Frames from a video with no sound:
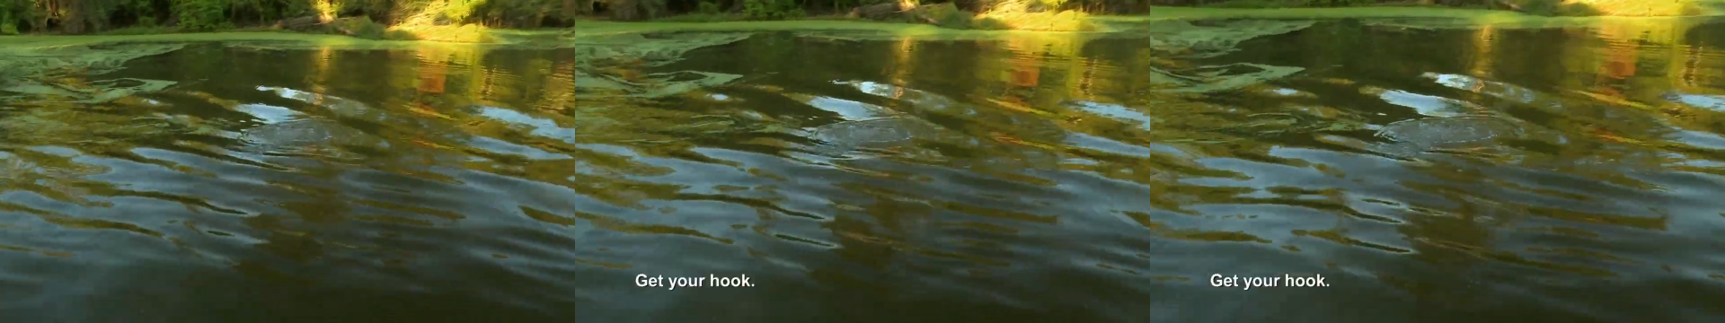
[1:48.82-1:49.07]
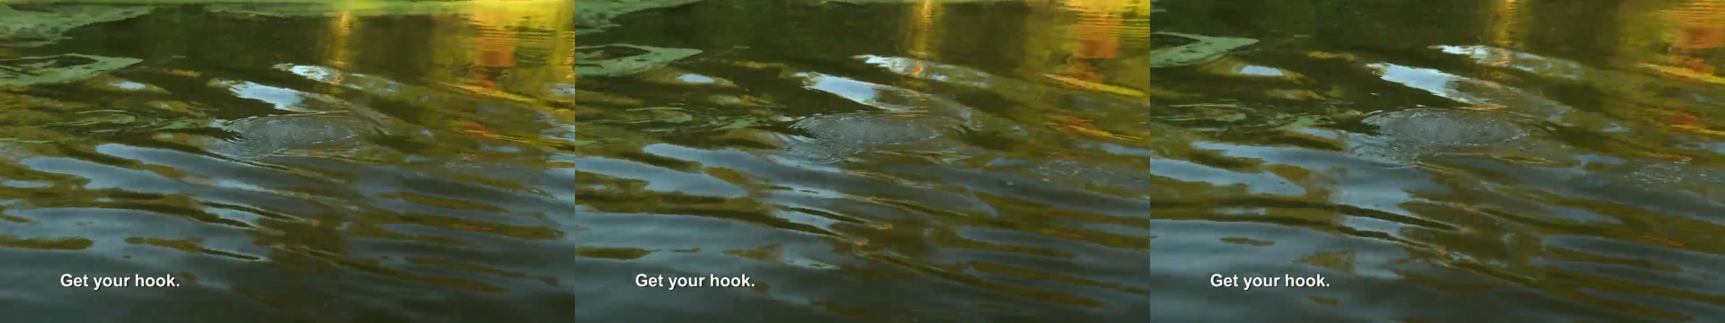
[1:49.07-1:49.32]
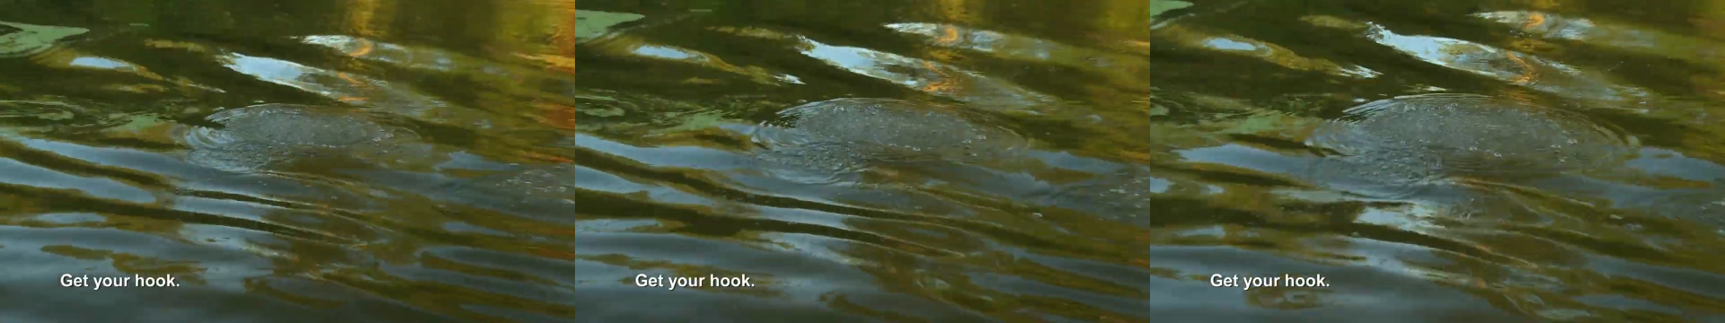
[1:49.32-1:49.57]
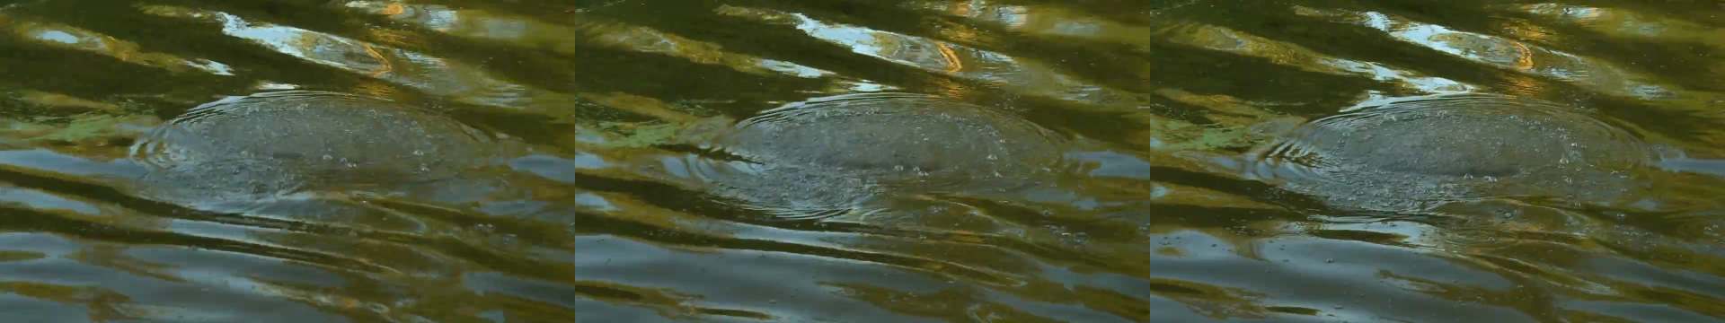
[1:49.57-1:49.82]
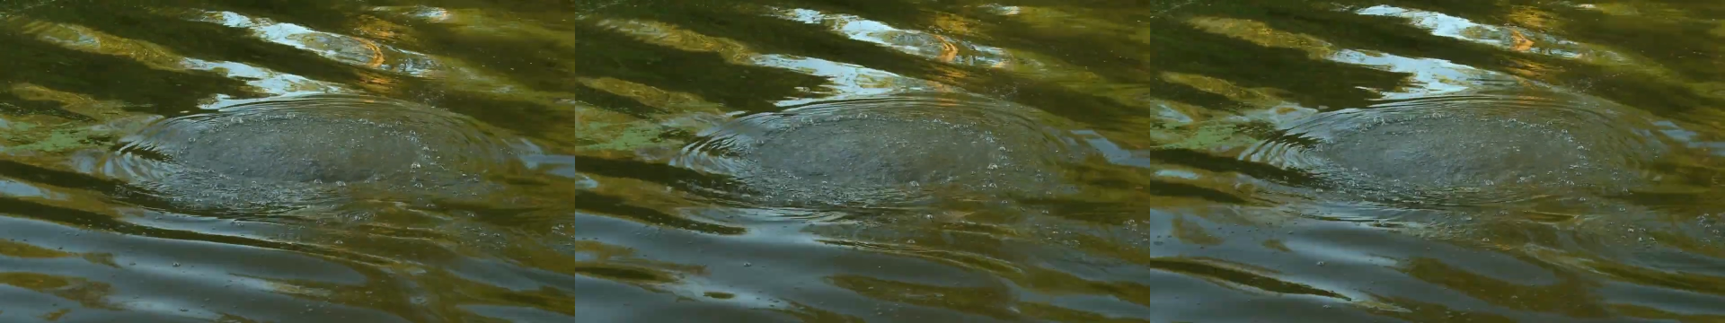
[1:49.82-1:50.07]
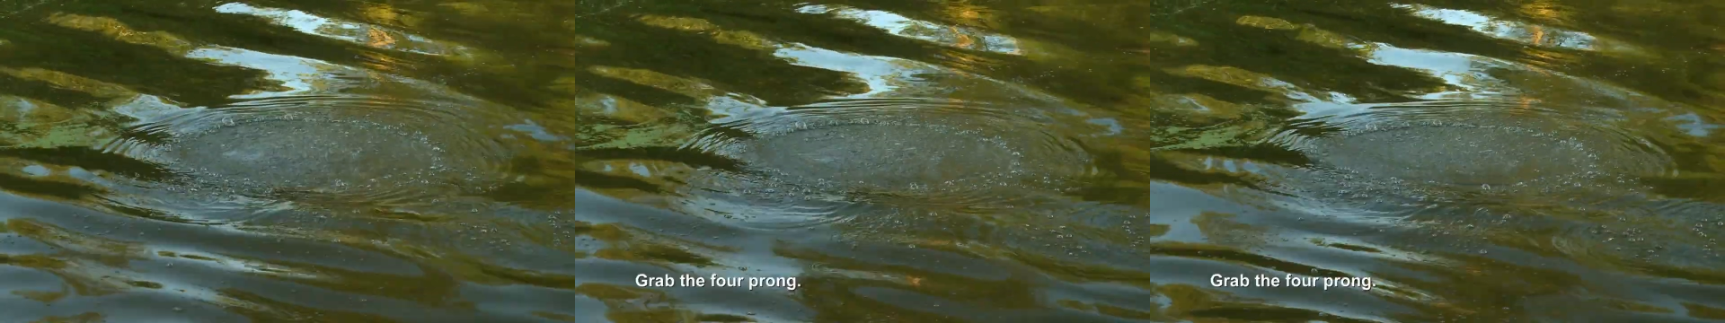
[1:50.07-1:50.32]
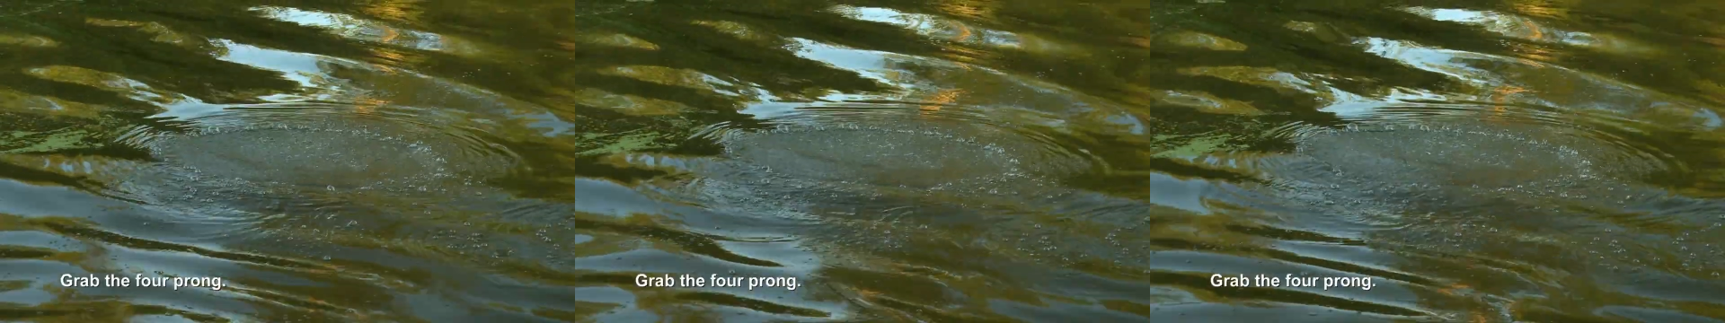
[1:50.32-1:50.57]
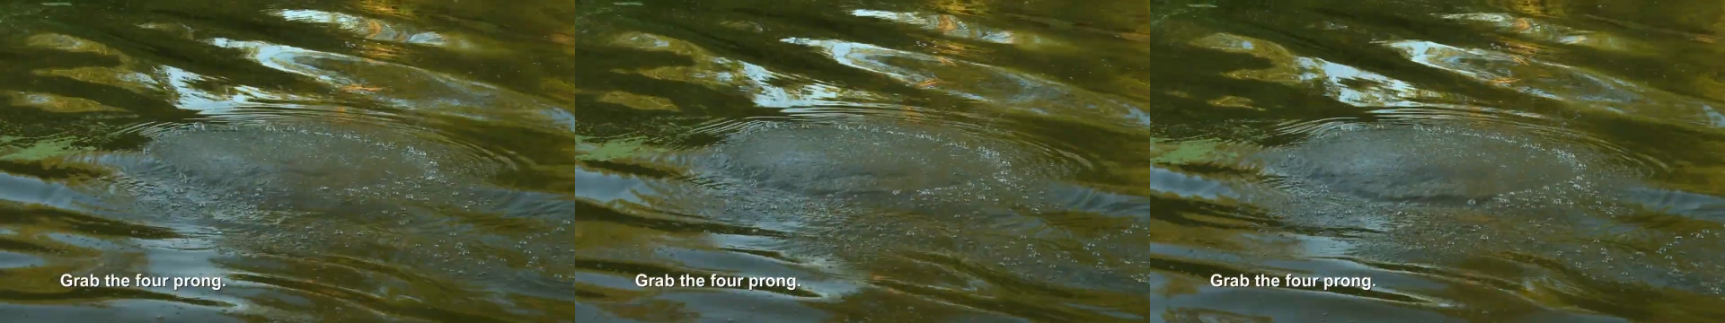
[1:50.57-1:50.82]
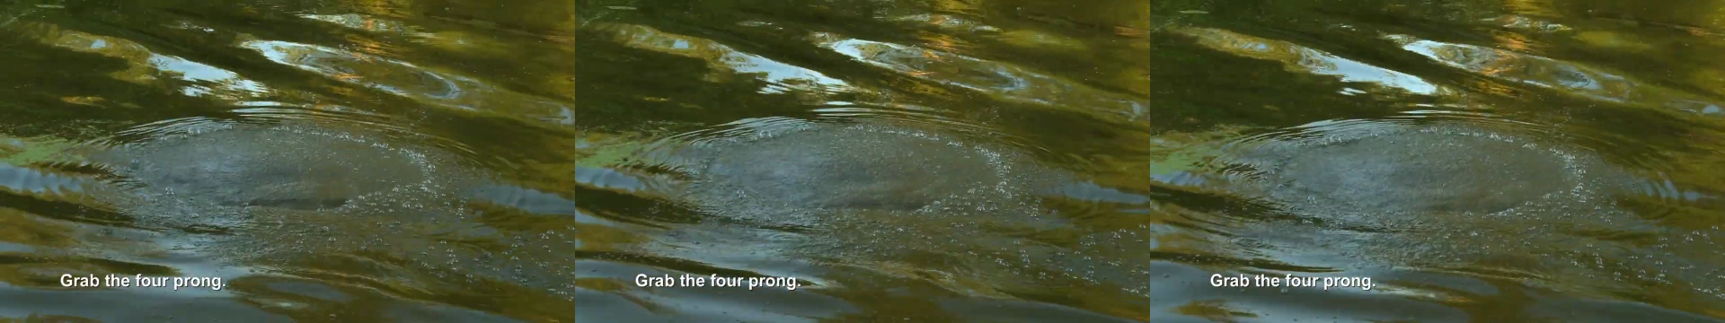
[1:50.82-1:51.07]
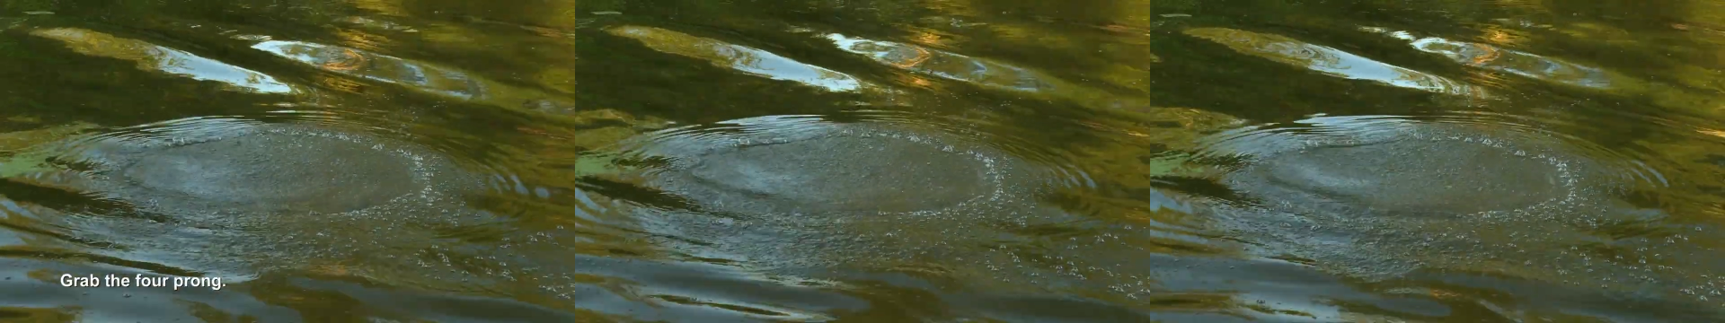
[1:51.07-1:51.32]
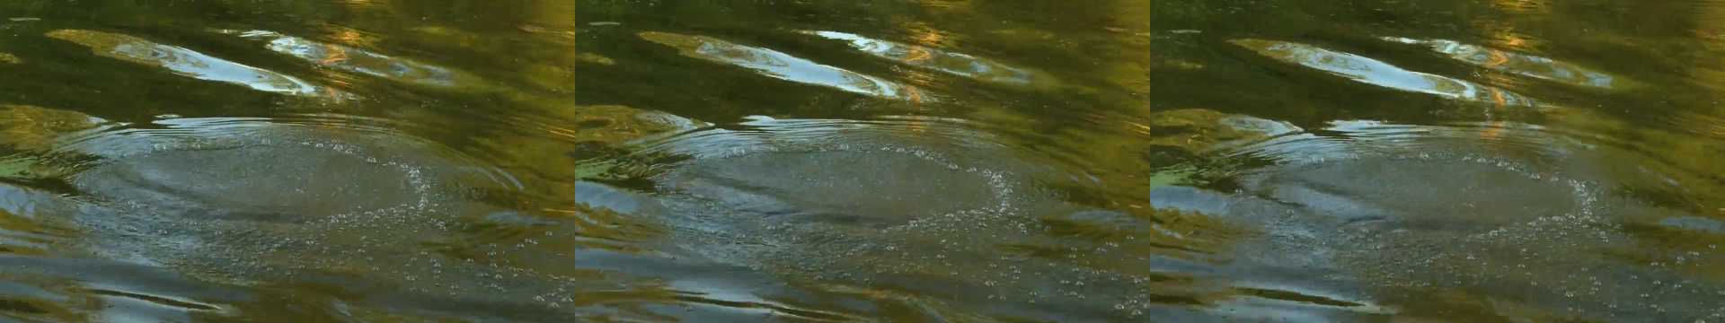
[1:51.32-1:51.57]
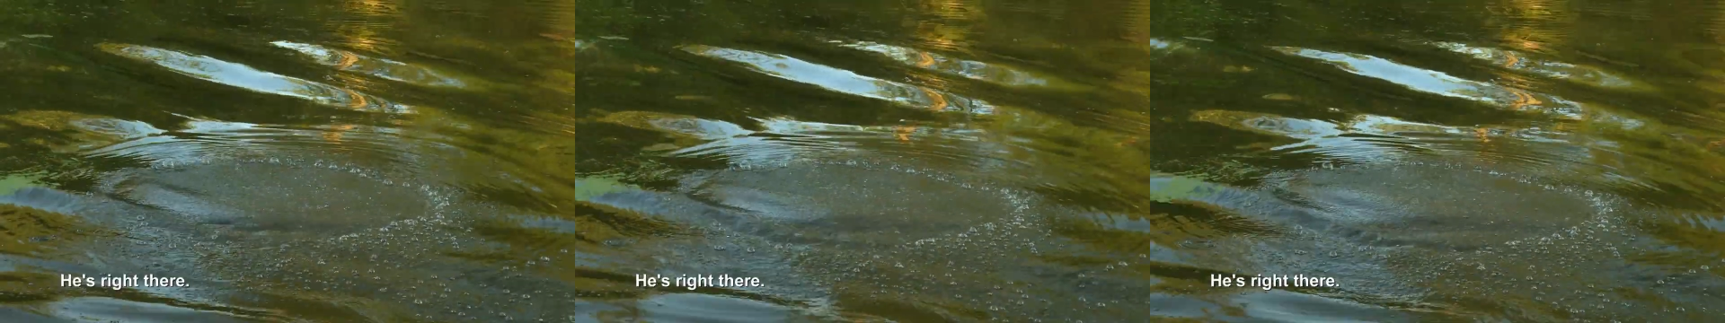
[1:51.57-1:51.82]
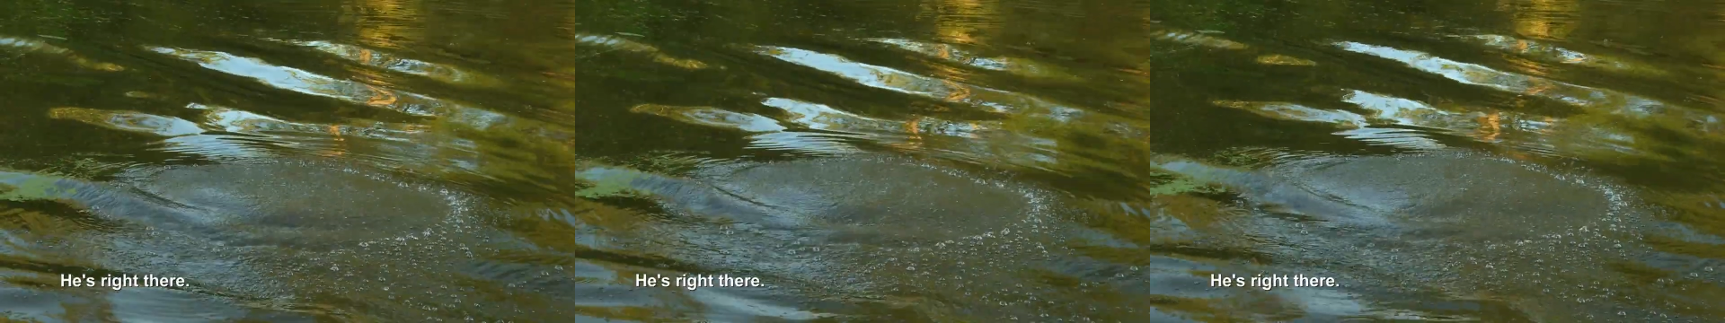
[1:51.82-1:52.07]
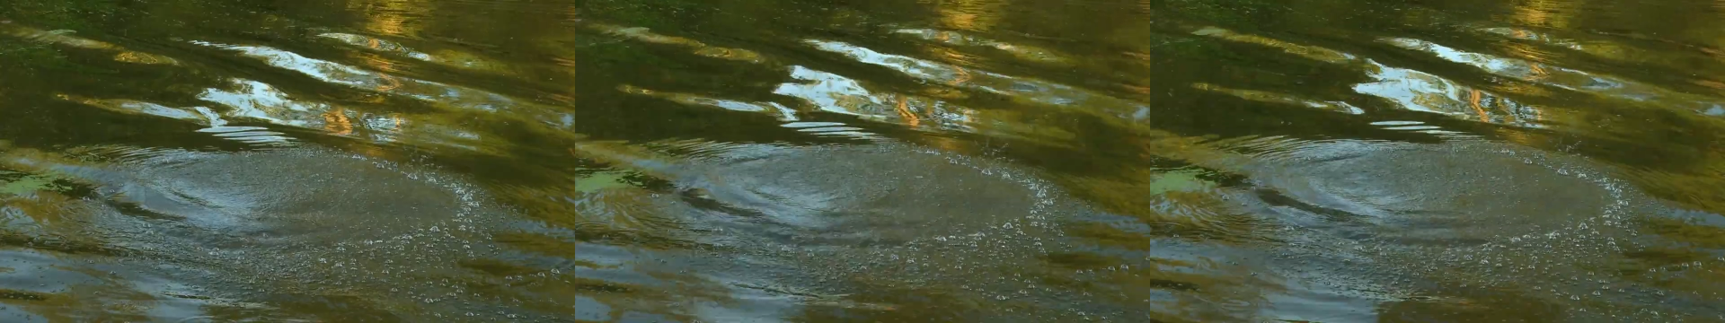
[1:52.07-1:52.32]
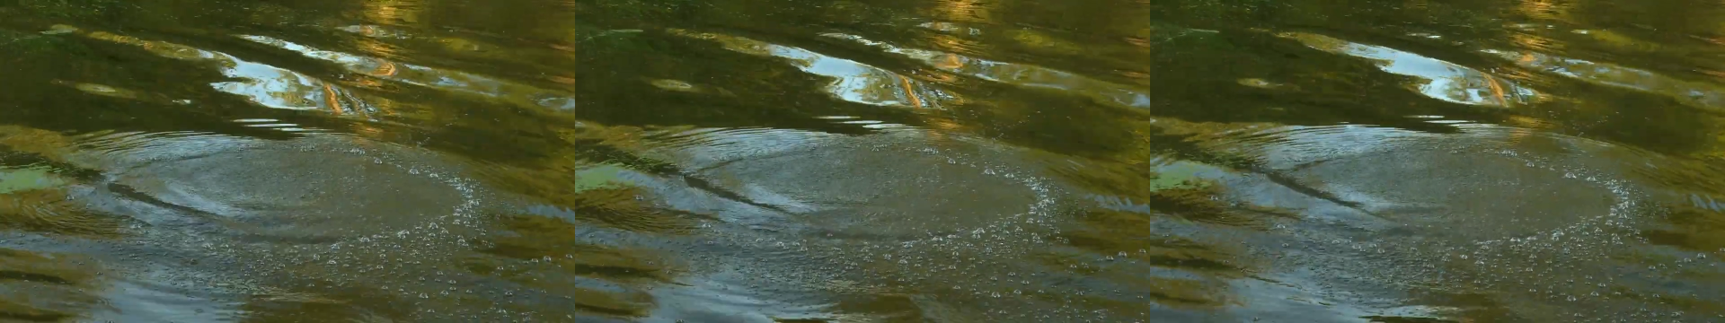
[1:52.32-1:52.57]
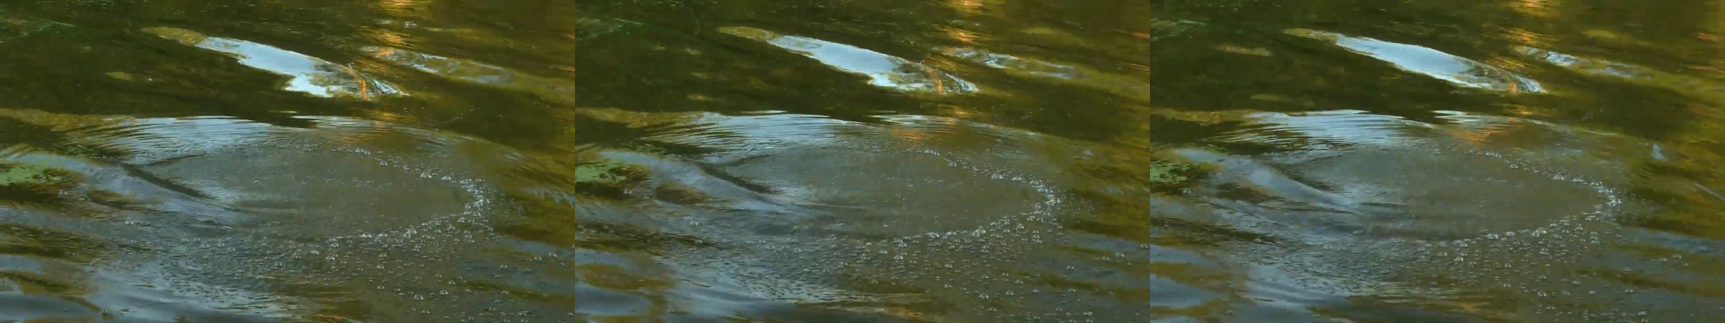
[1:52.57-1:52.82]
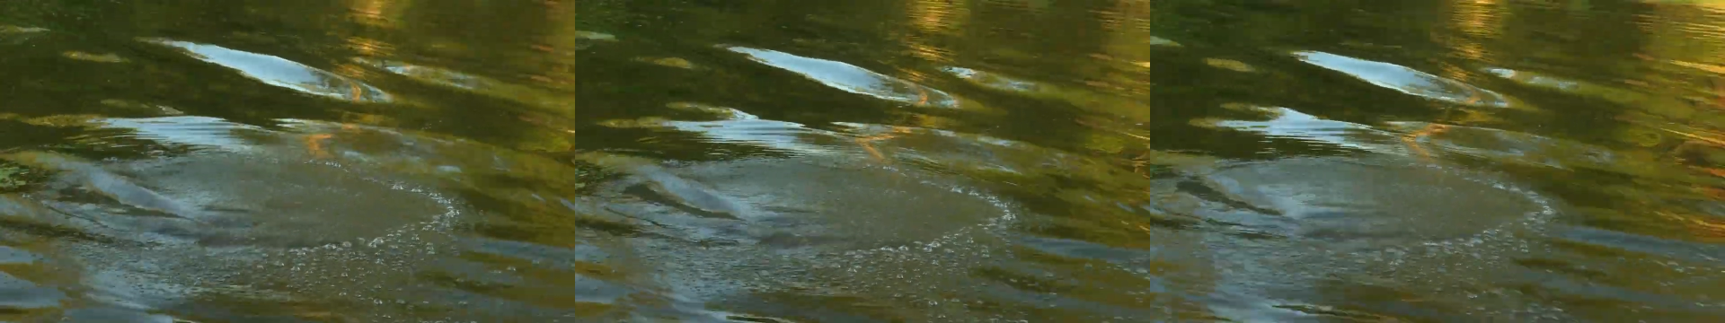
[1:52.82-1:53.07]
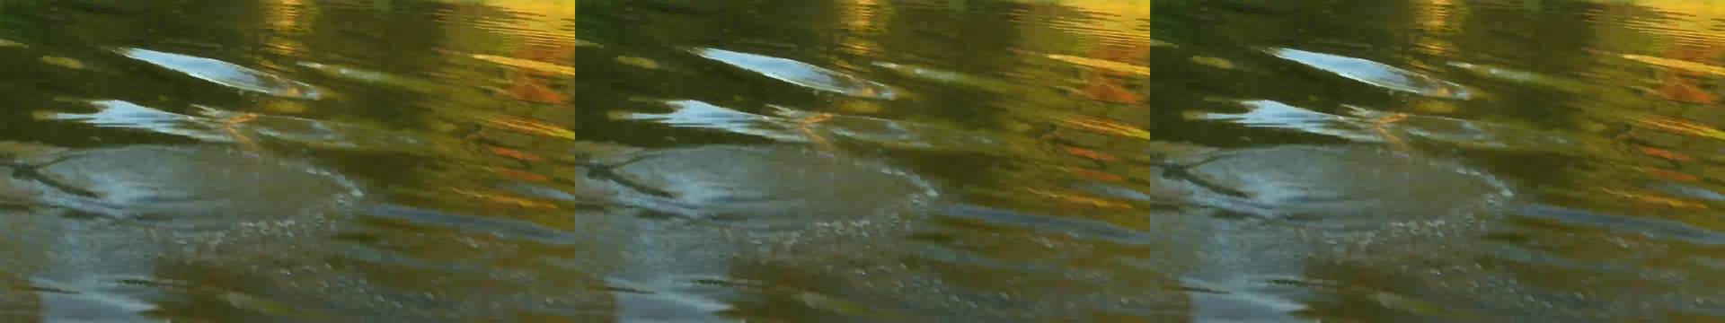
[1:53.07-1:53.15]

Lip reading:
Nobody's mouth can be seen.